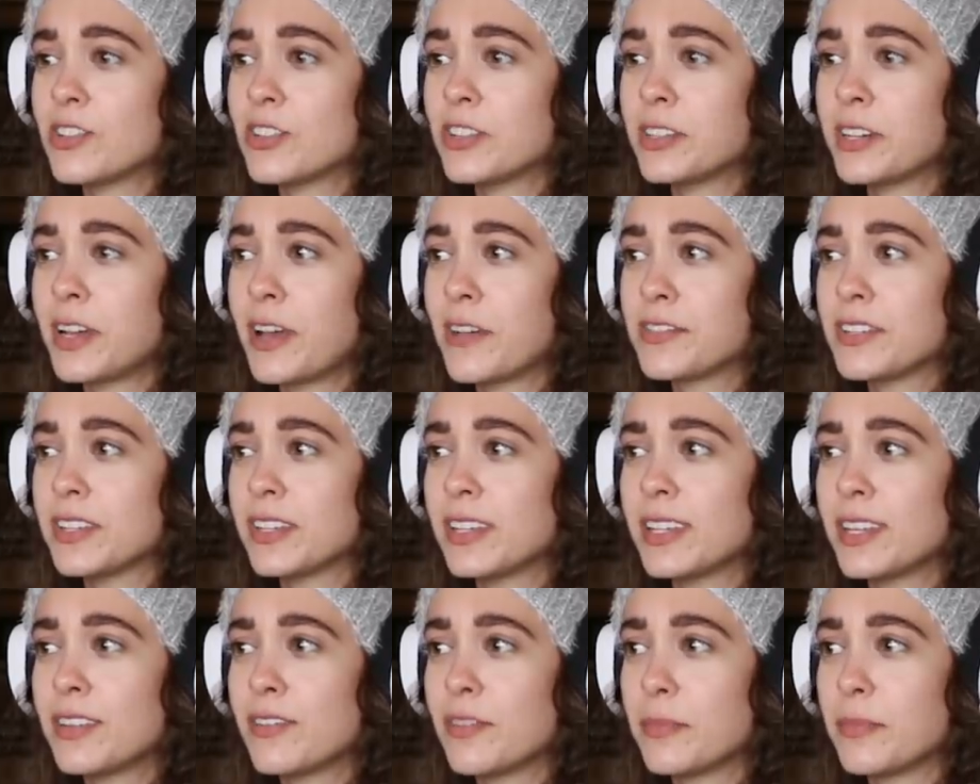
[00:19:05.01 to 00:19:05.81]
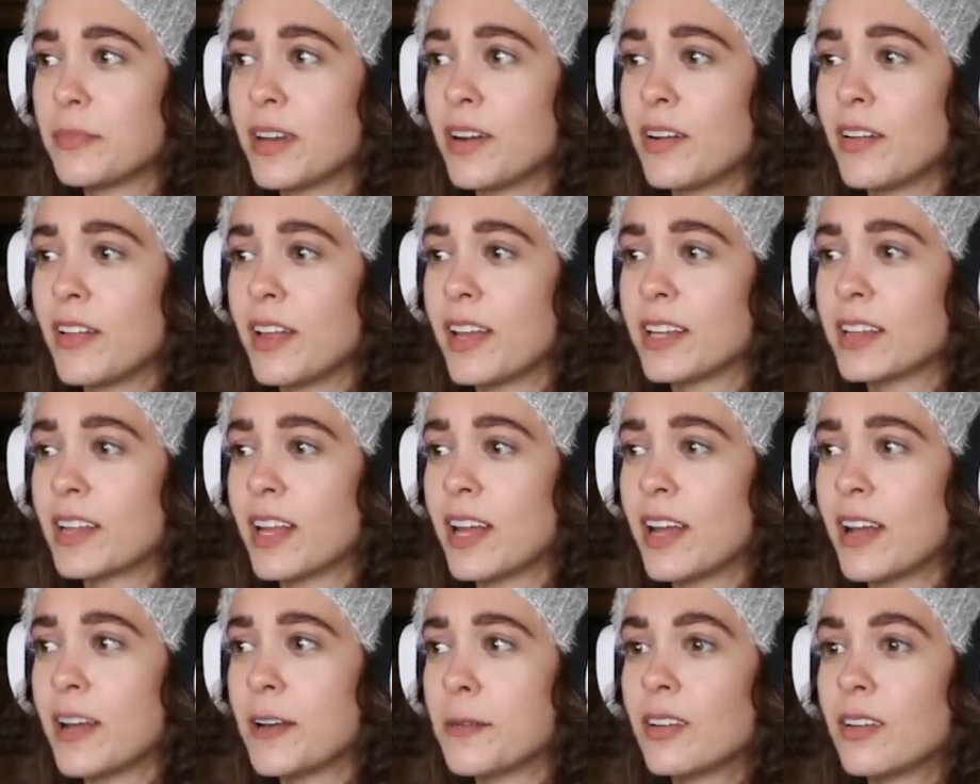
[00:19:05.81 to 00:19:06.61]
You didn't have to leave him there like
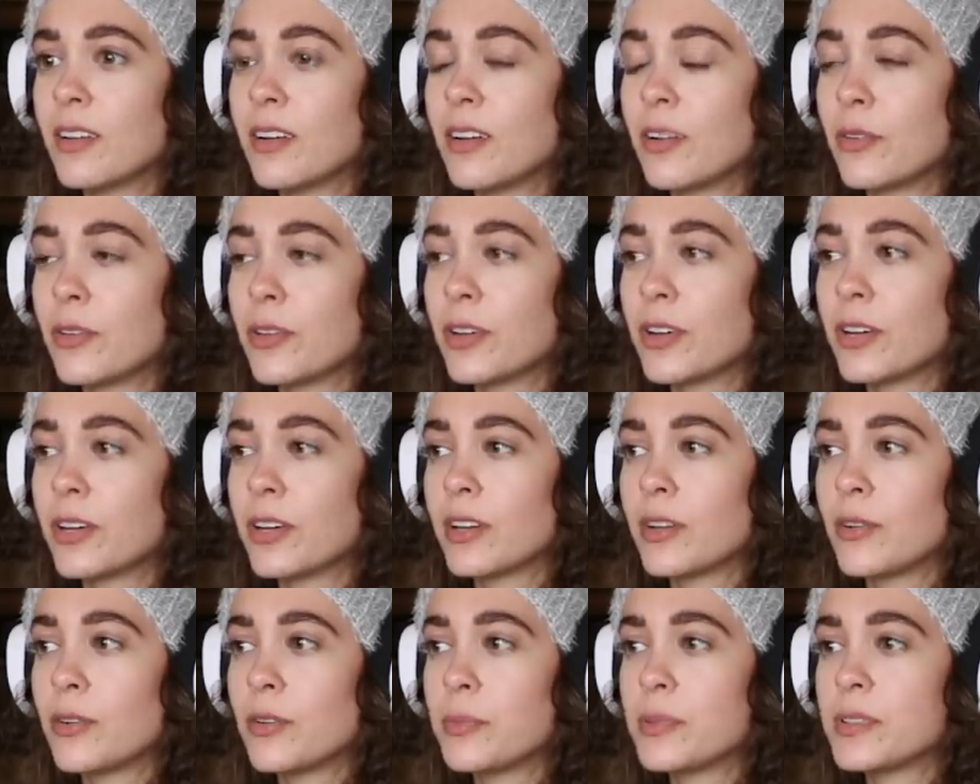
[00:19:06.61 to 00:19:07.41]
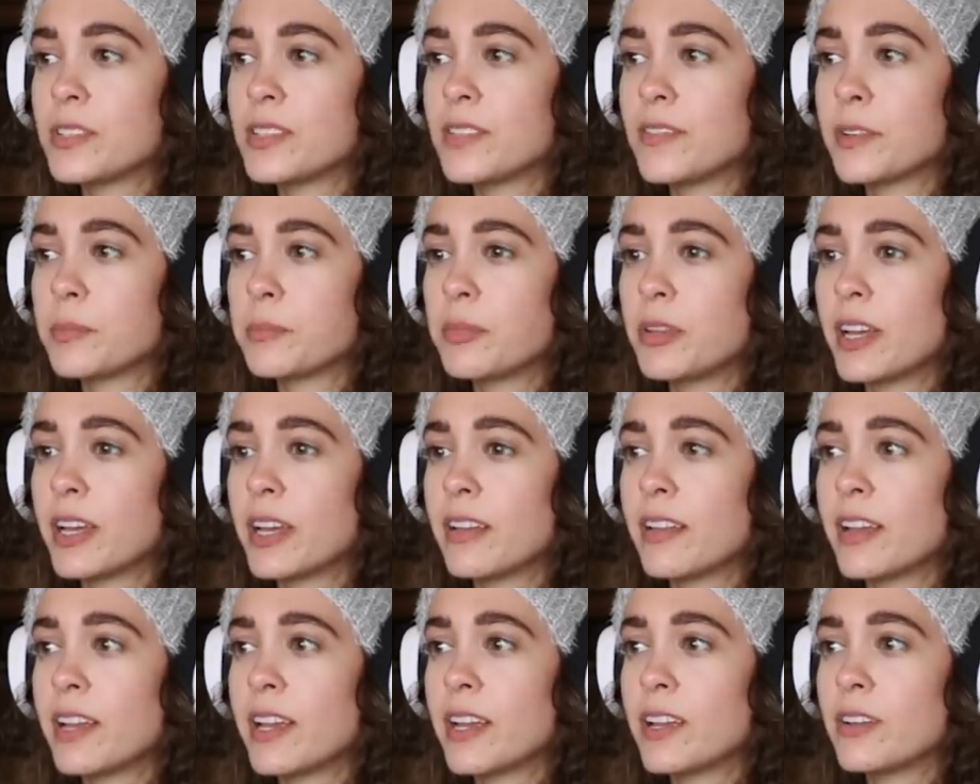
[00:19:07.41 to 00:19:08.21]
that. Oh, they're gonna go to Pacific
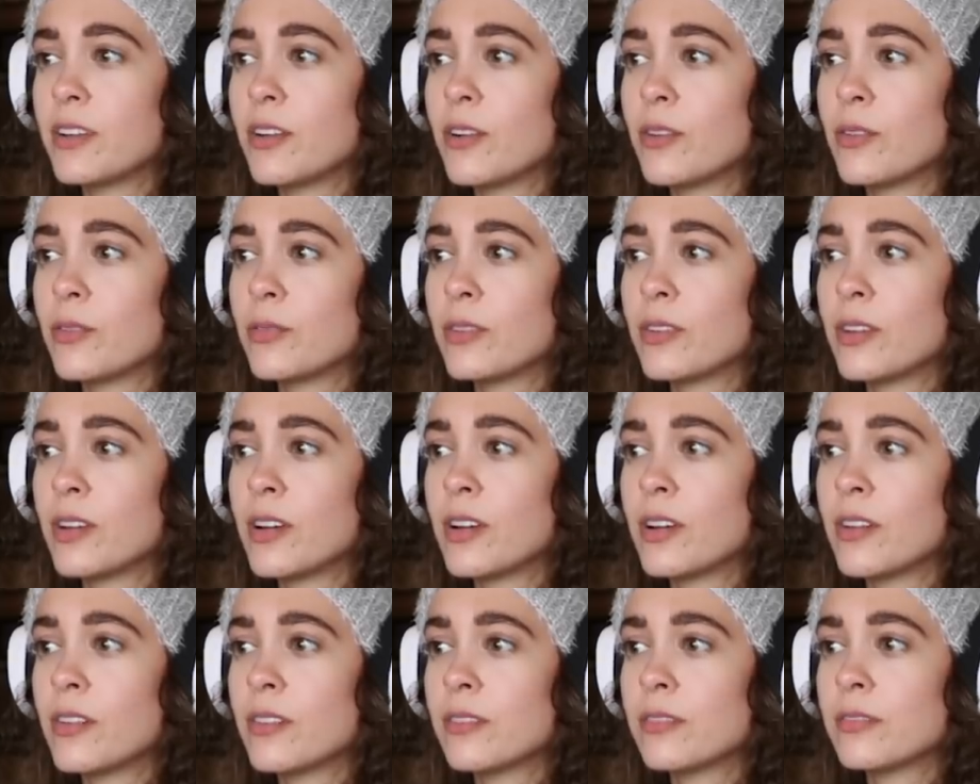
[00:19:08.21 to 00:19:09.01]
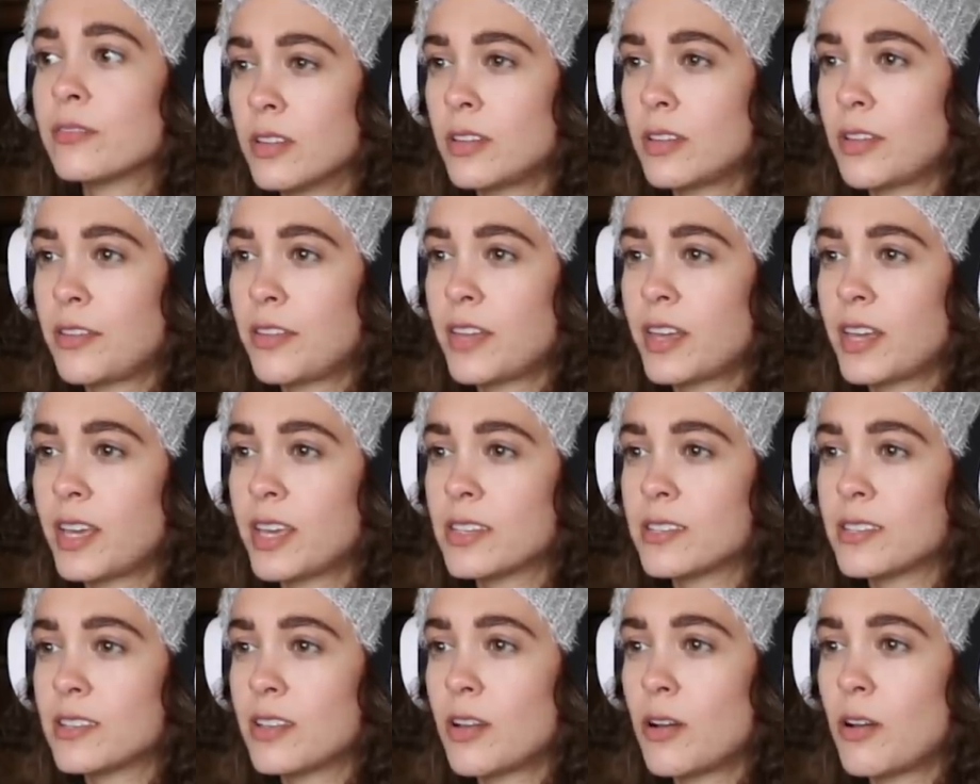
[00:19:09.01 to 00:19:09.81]
Playland? Oh no. The thing
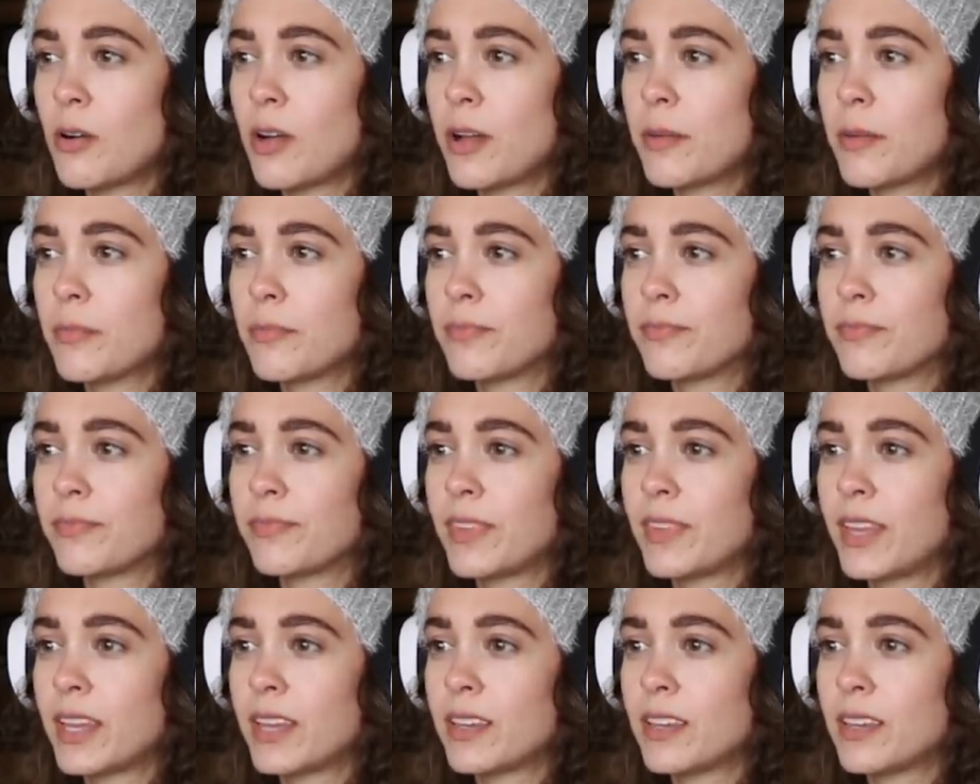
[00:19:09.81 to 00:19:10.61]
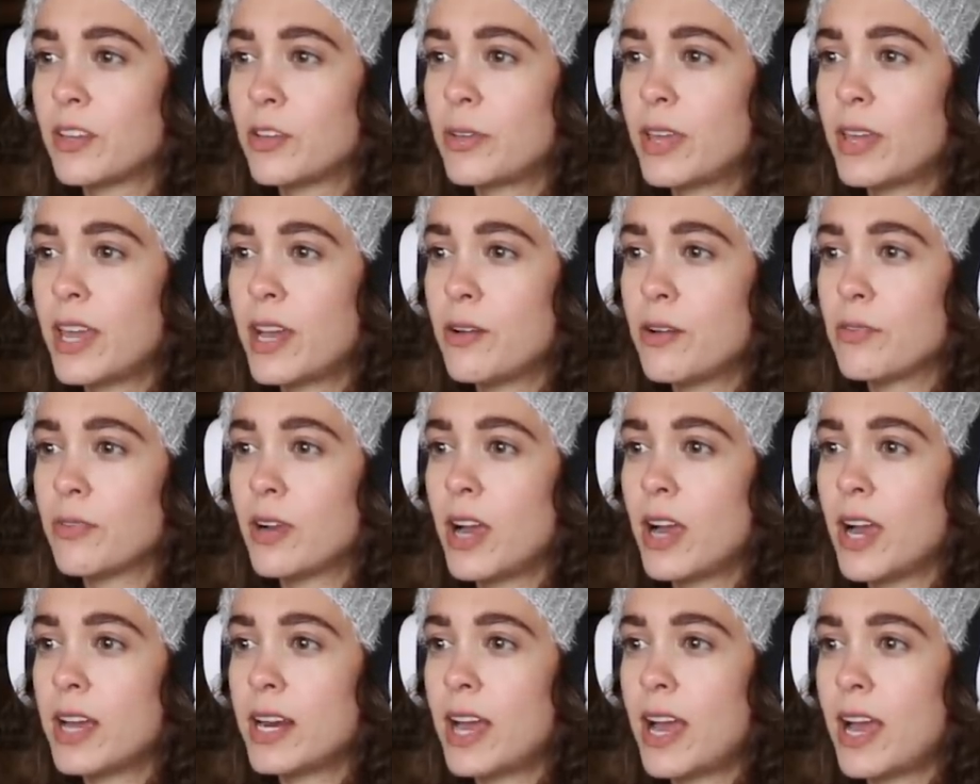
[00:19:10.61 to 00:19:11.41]
is though, I'm like, you can't
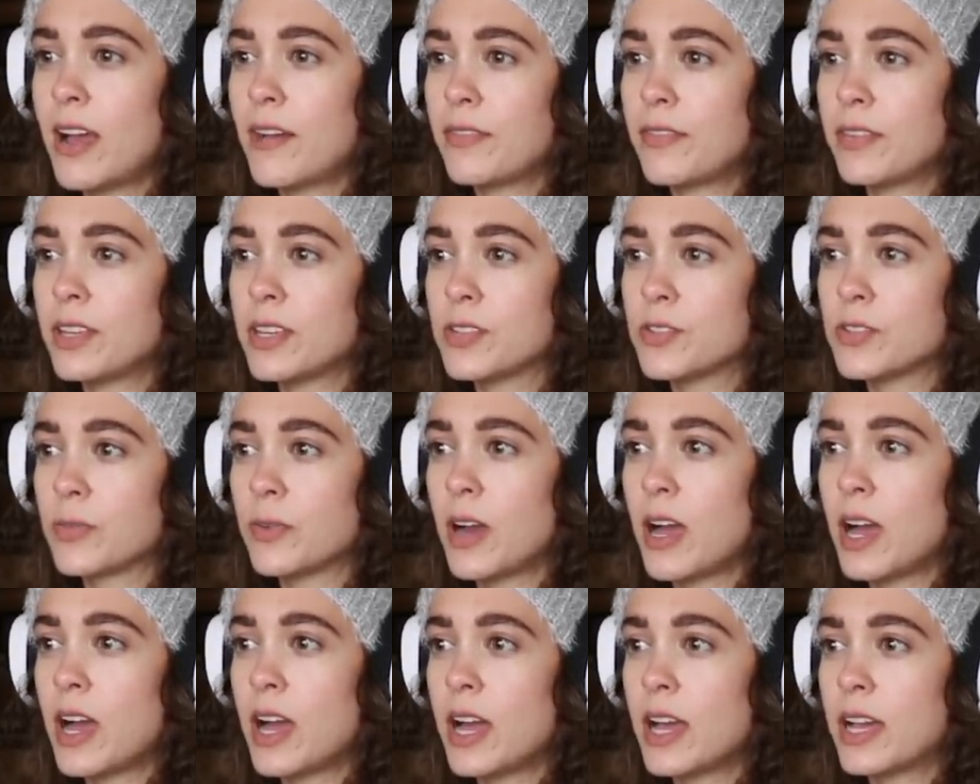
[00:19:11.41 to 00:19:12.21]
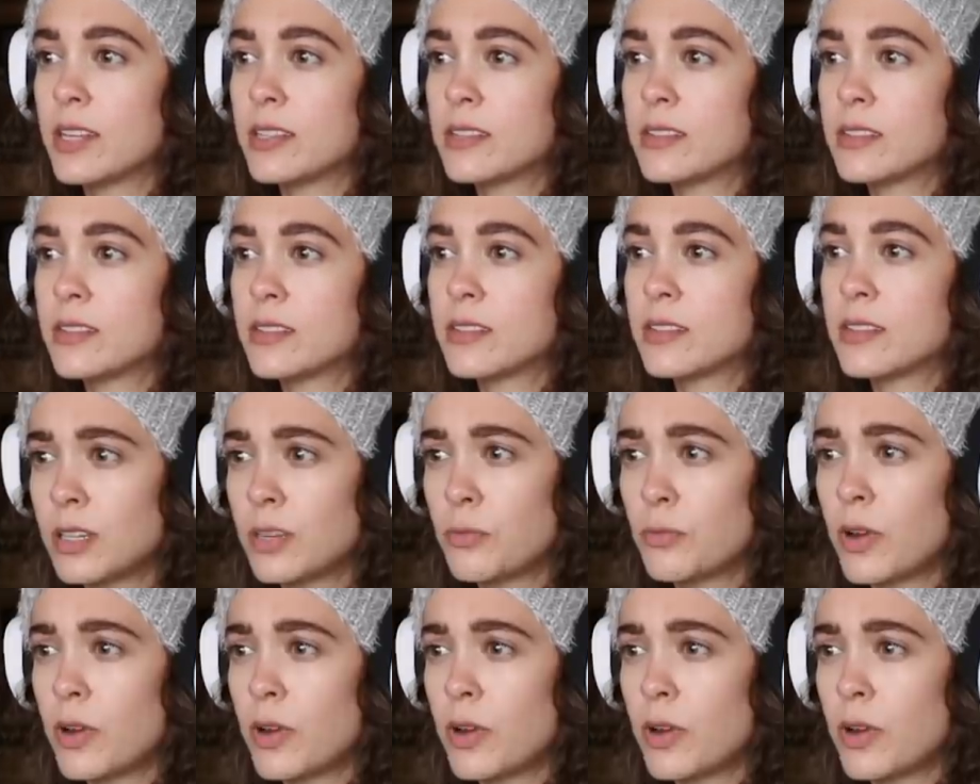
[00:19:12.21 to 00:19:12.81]
ride half of these rides.